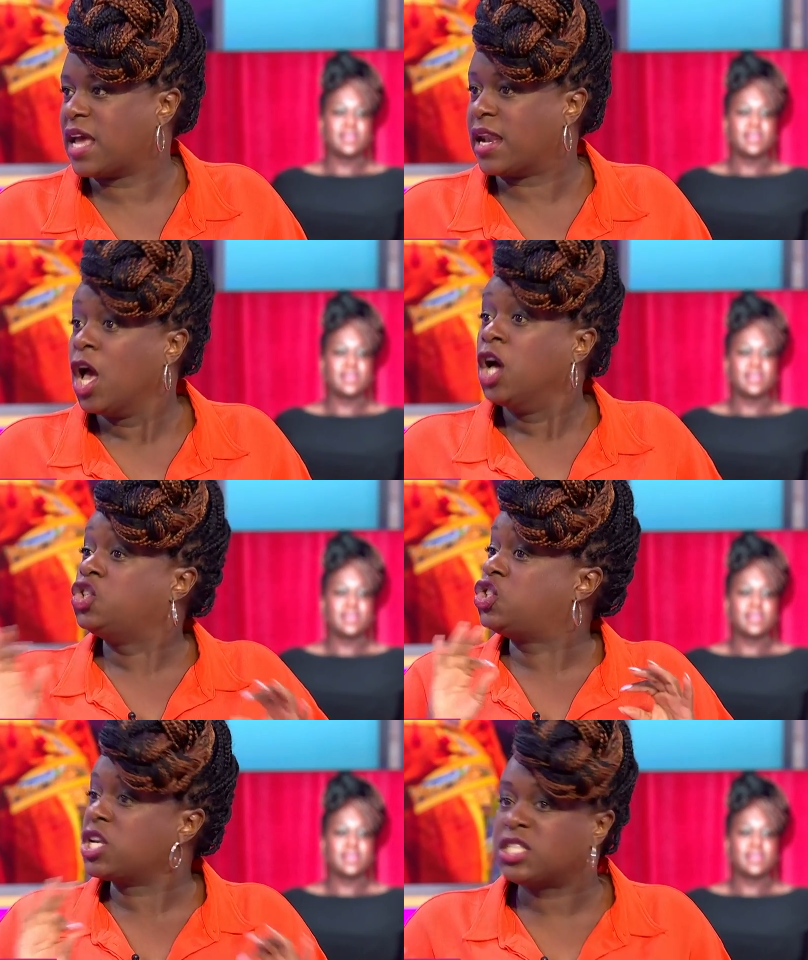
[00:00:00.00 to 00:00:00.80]
Speaker 1: Yes,
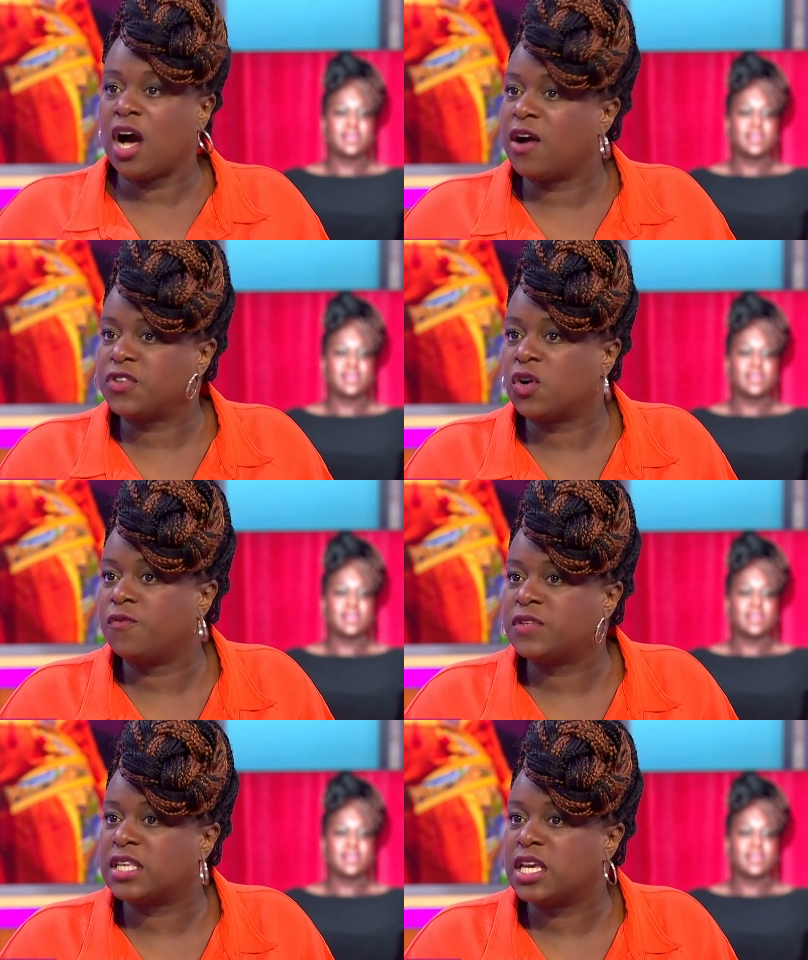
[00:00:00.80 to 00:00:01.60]
And Just after a
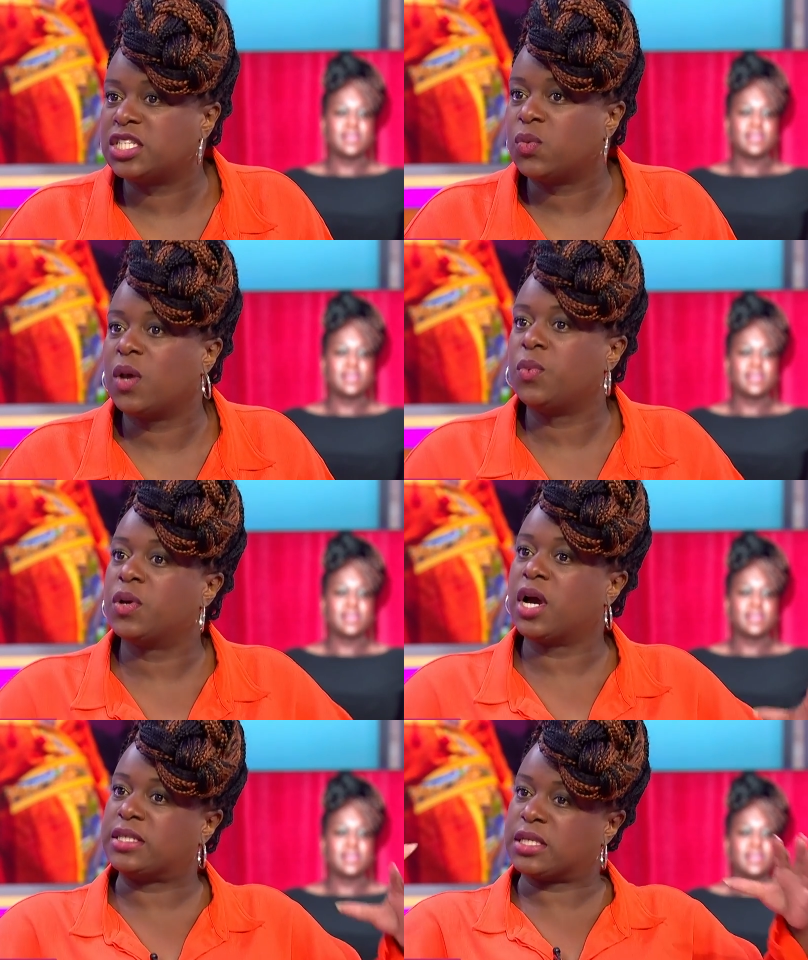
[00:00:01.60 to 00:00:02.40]
conversation where we
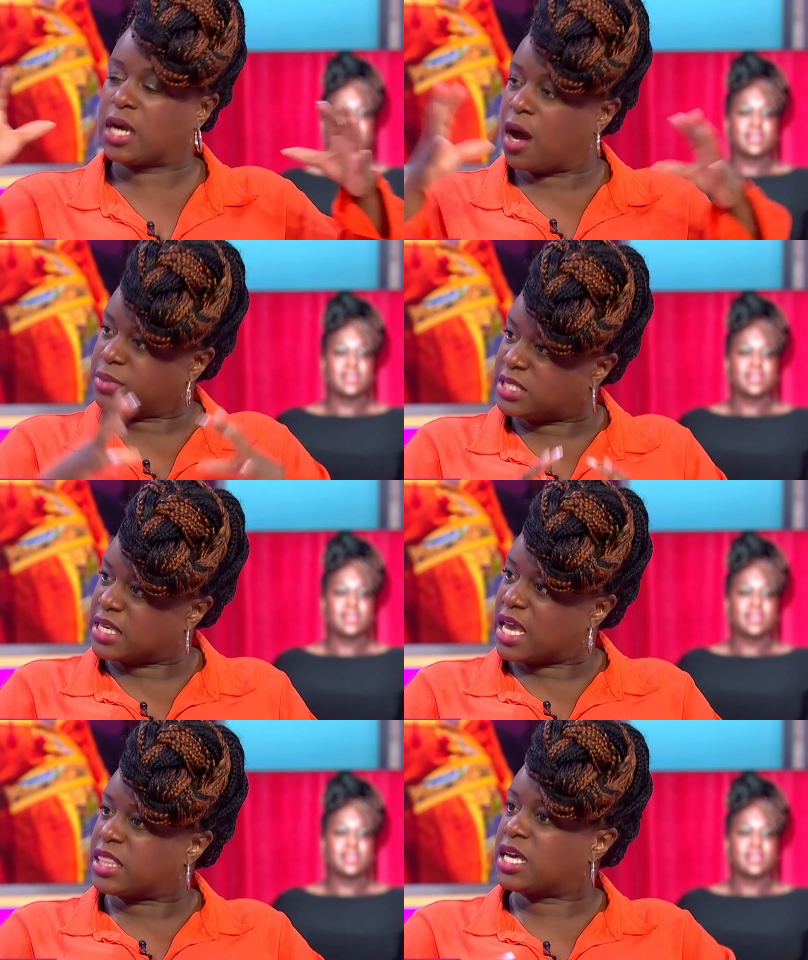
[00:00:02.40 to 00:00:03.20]
were going to come
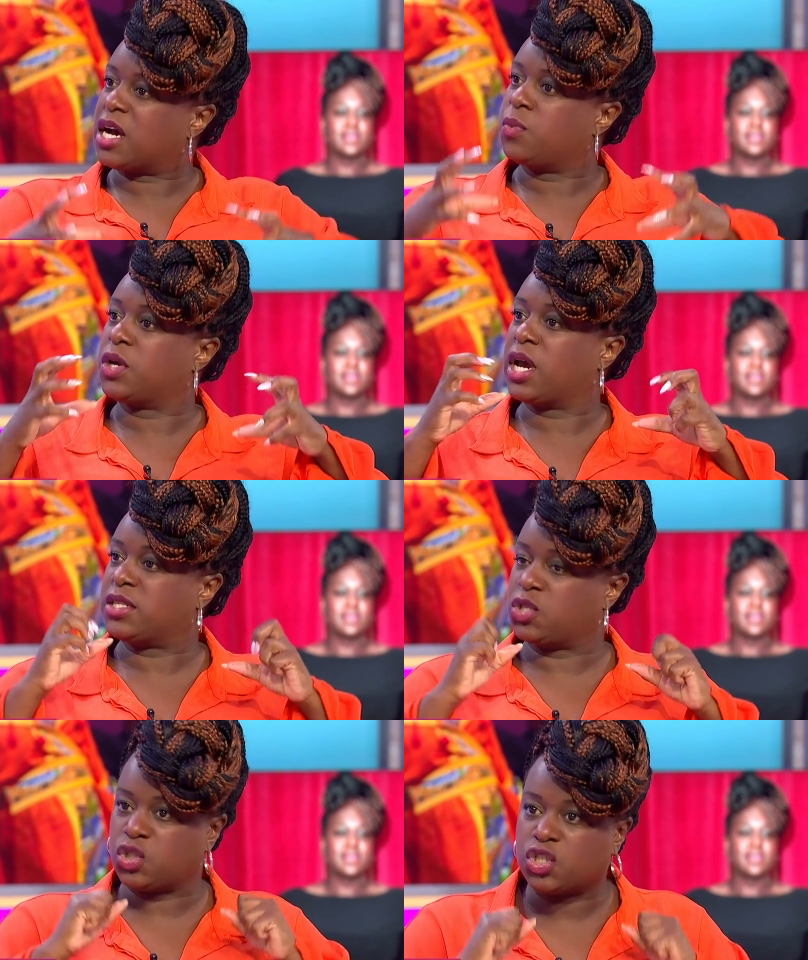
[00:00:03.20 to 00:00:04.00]
together, we're
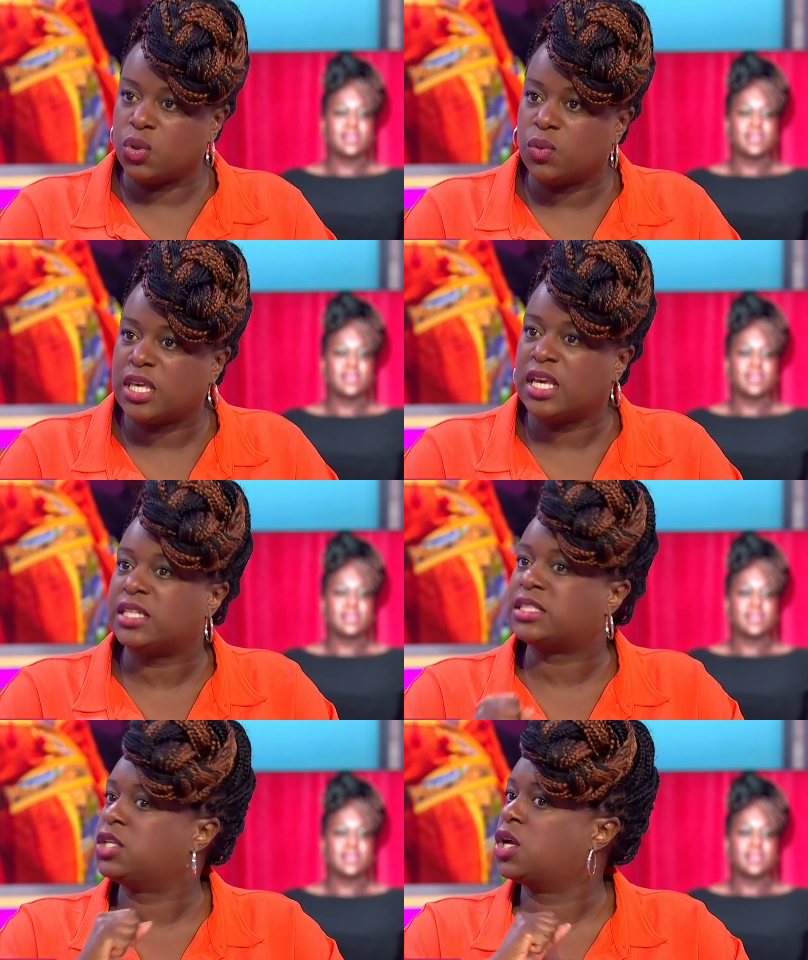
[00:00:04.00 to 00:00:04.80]
going to do
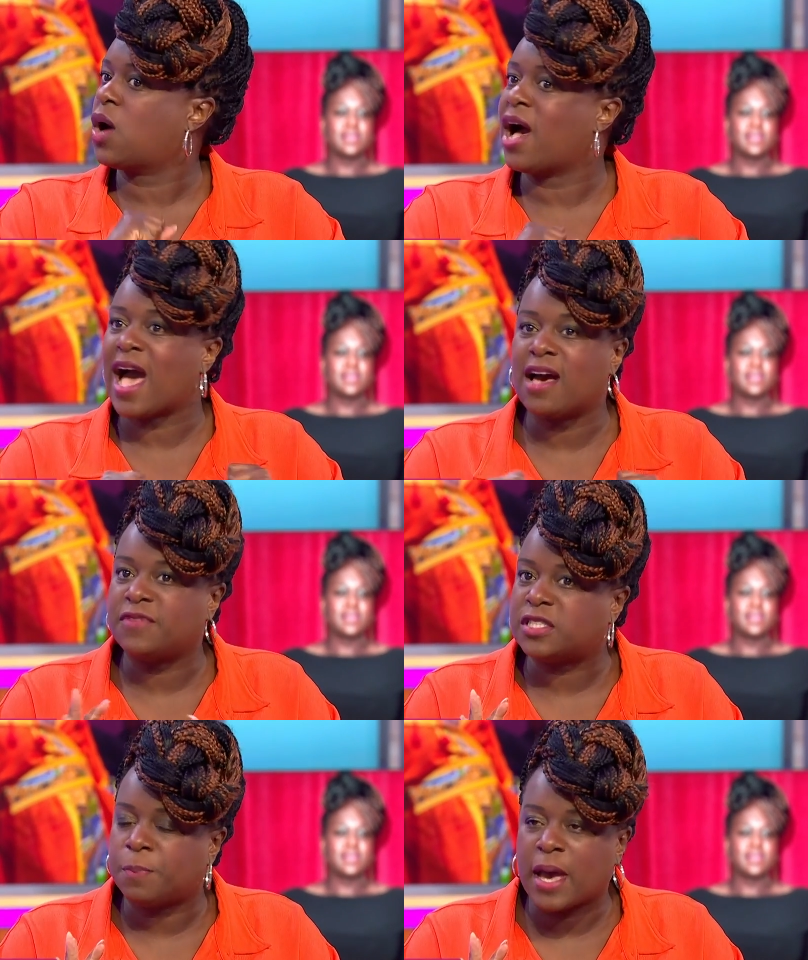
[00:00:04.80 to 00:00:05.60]
this, you know, I
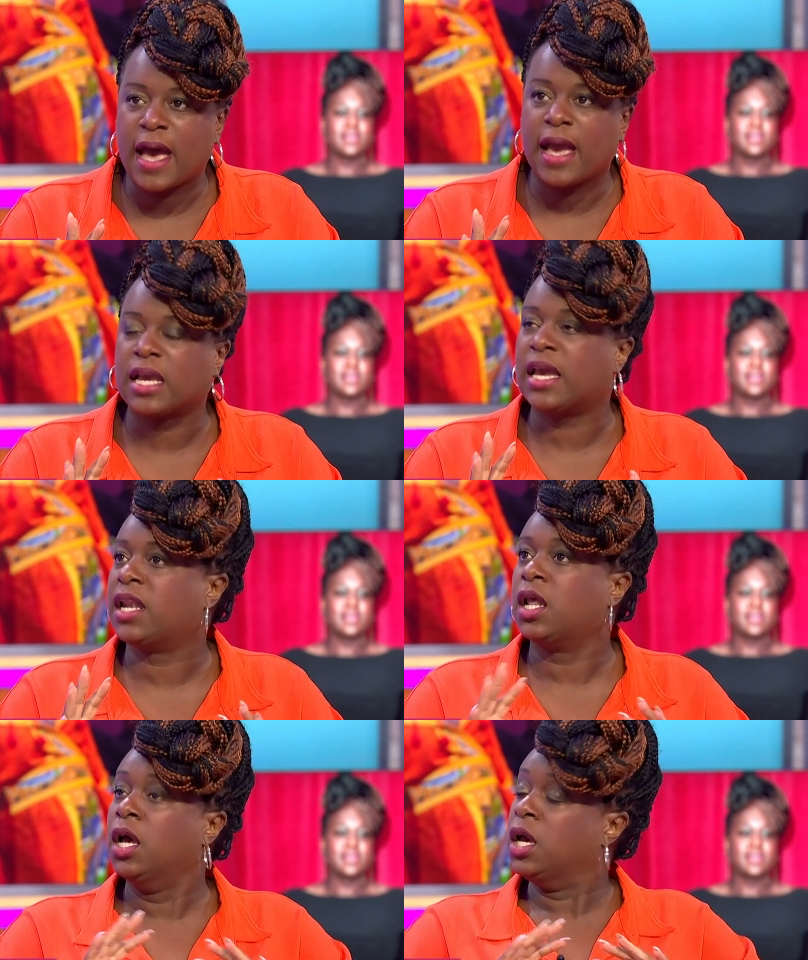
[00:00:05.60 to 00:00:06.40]
have his back
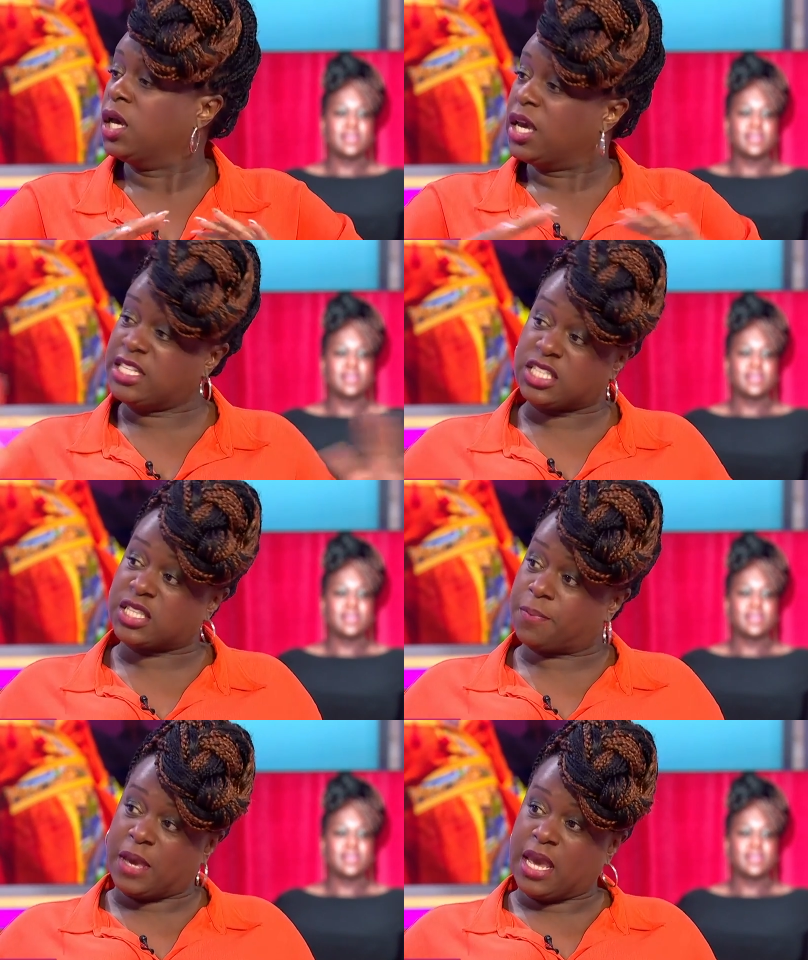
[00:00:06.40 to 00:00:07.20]
and he's
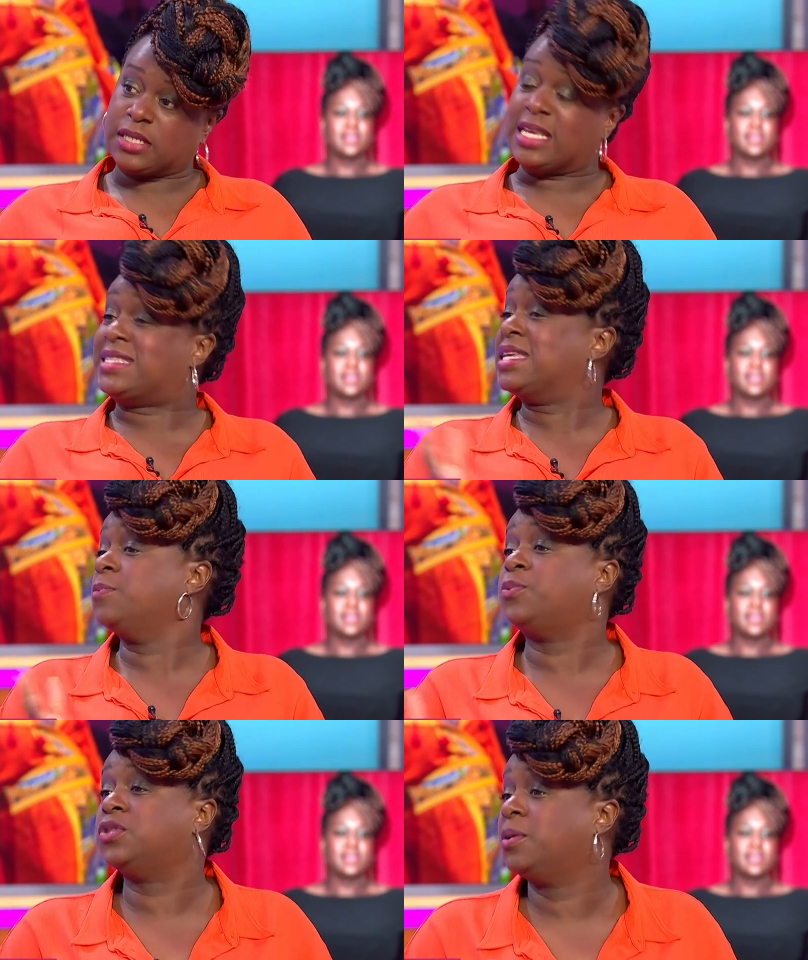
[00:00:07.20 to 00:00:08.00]
disappeared. He
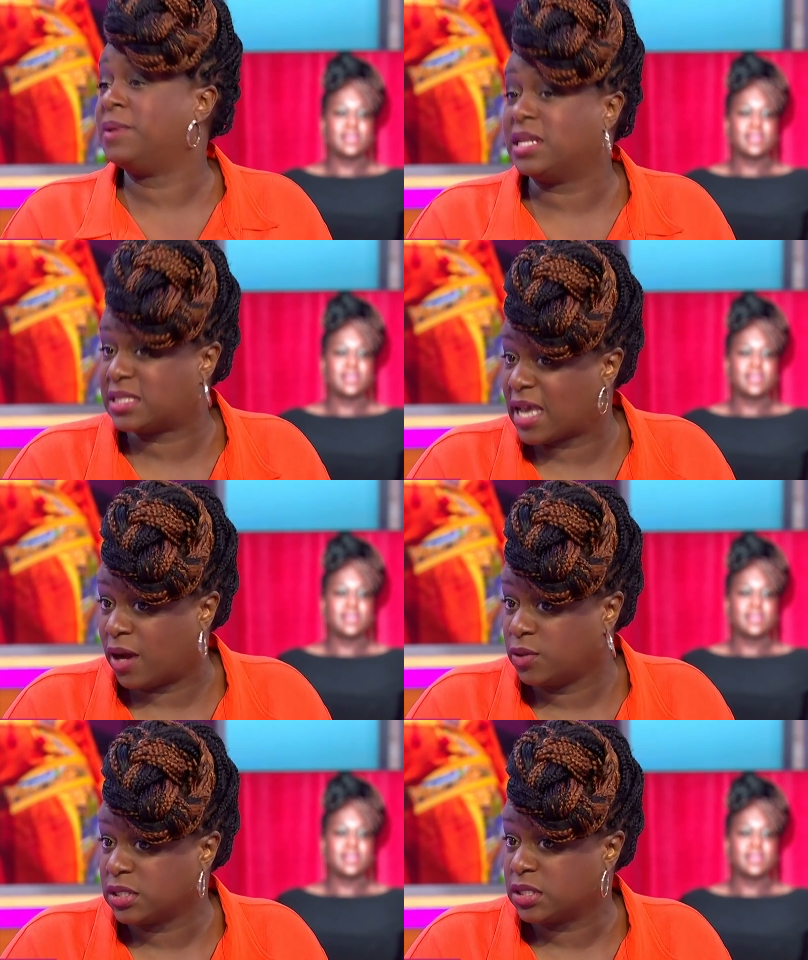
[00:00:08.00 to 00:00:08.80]
didn't put the bins
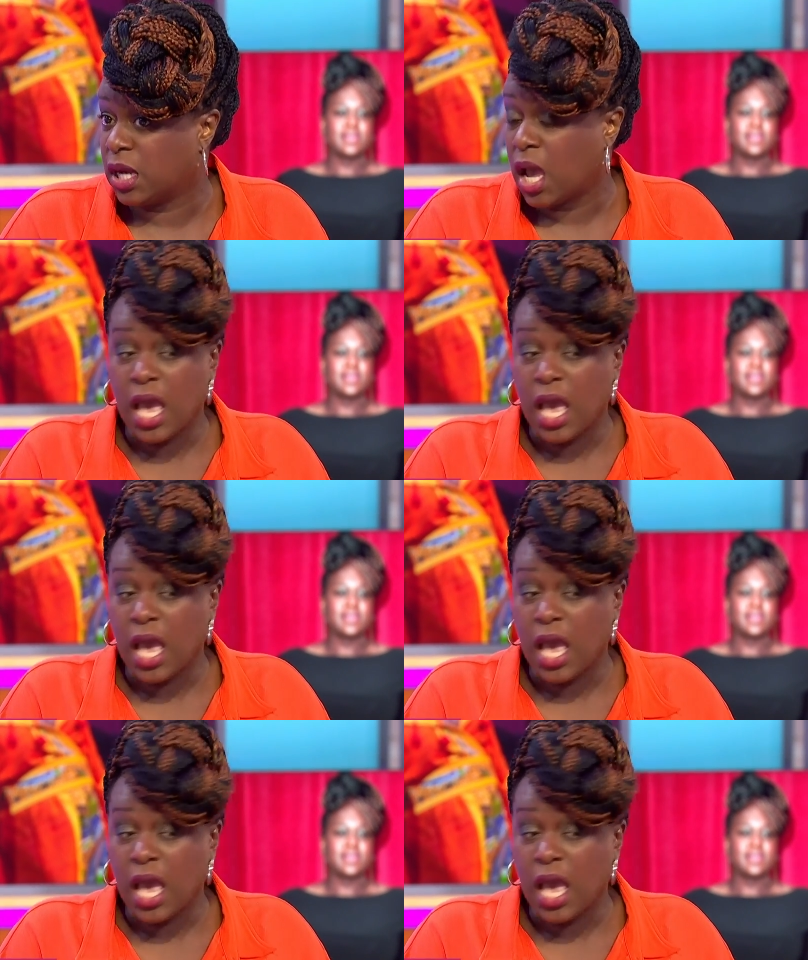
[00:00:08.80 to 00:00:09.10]
out.